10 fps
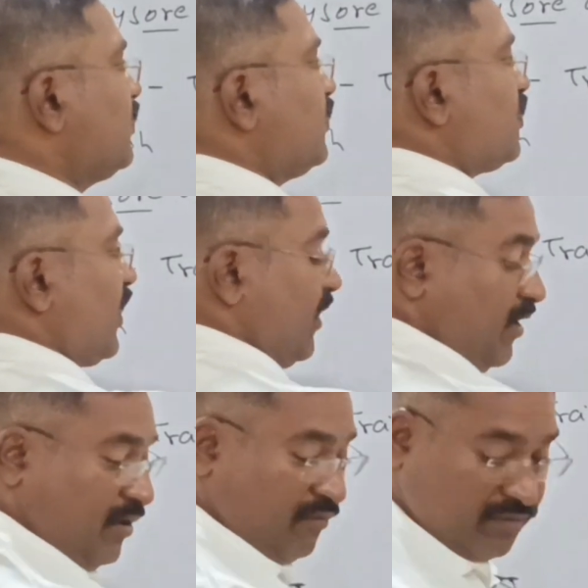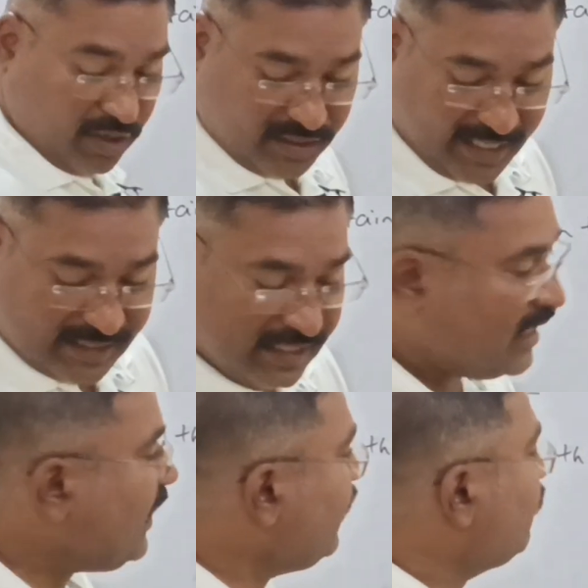sorry, not Hyder
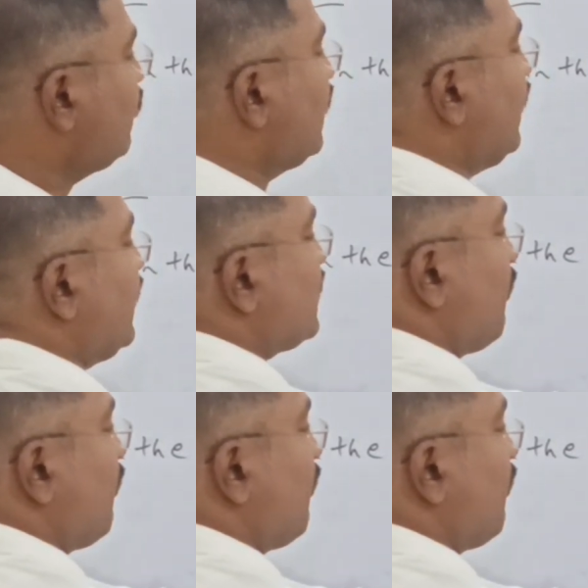Ali, it's